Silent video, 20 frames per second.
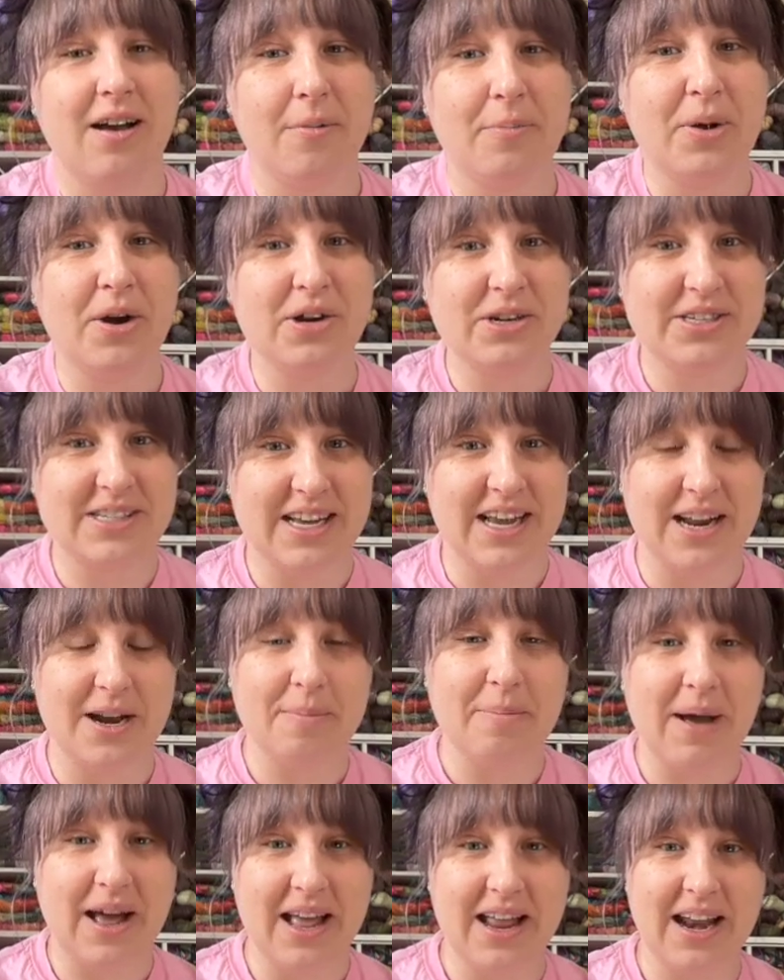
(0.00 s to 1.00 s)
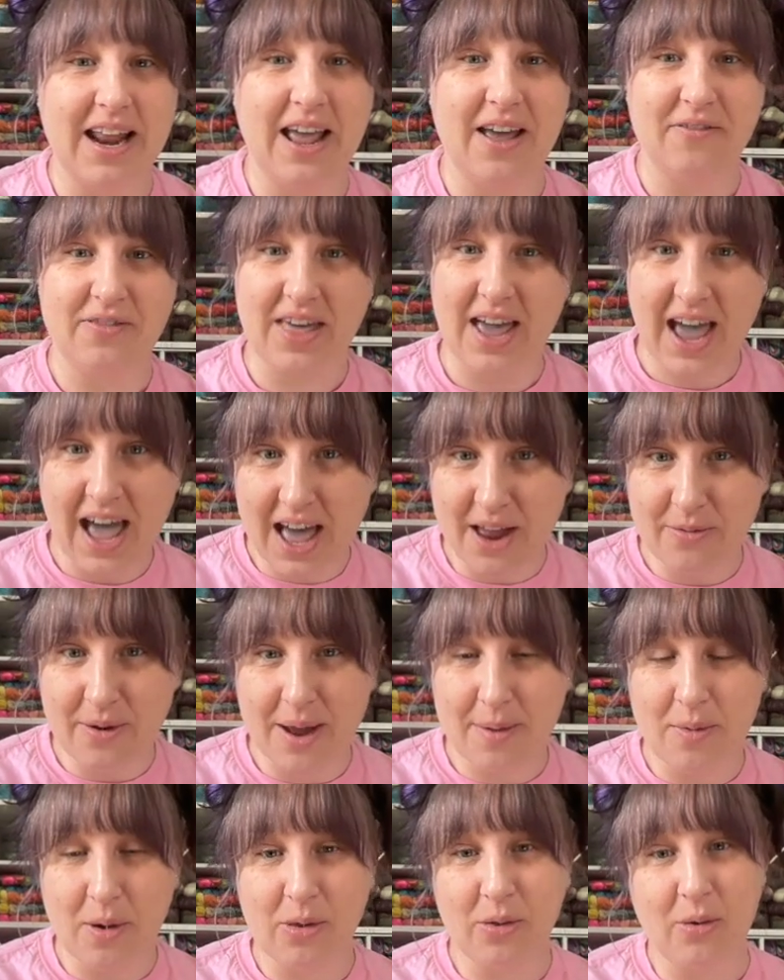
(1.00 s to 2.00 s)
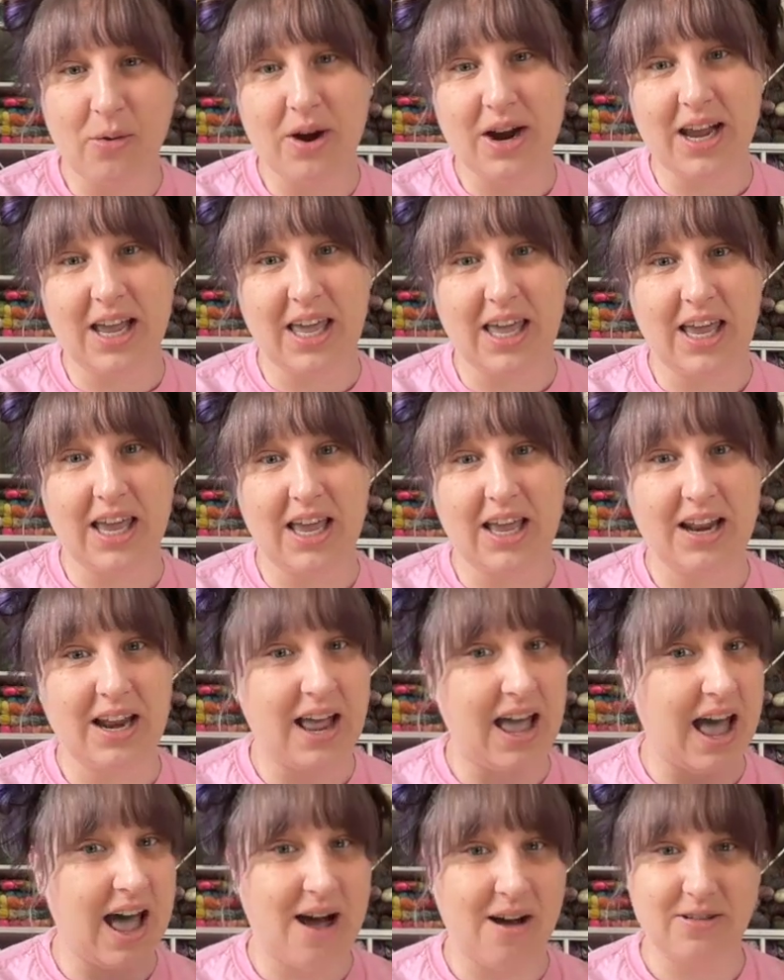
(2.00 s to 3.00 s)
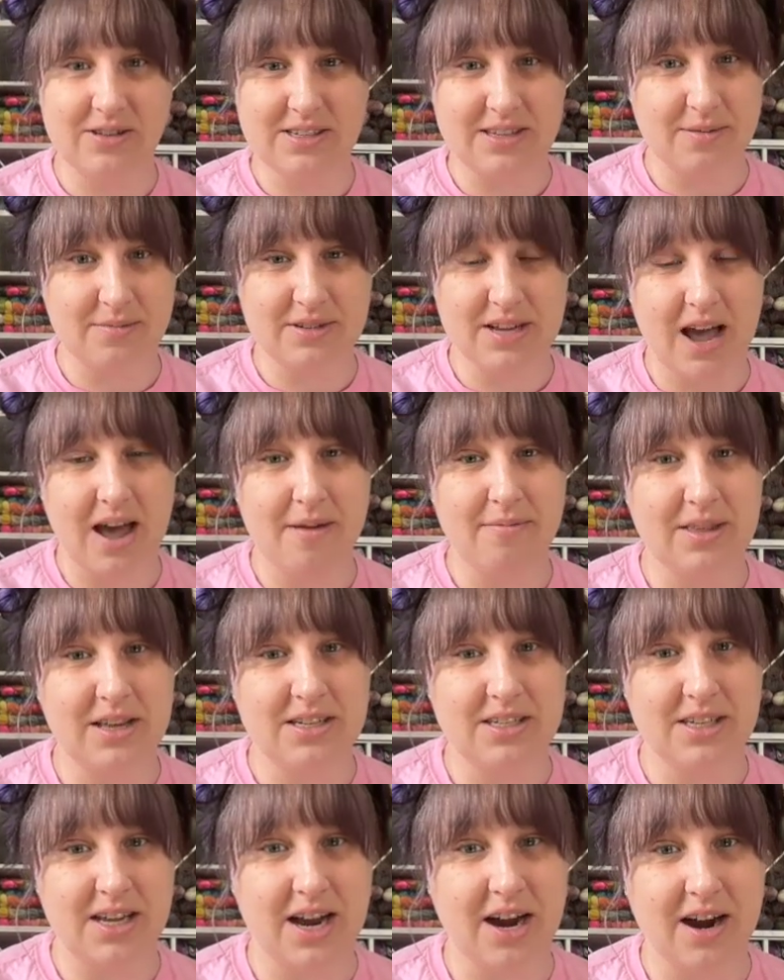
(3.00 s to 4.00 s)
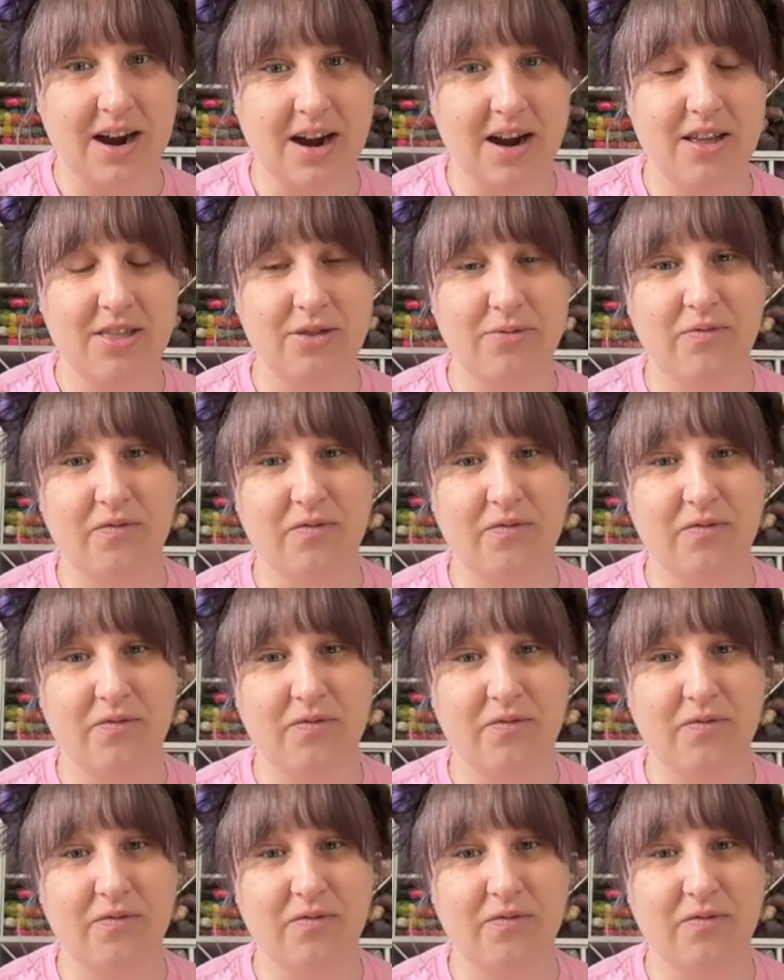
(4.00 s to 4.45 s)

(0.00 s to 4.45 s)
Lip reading: person, but if they had rainbow lorikeet out sometime this year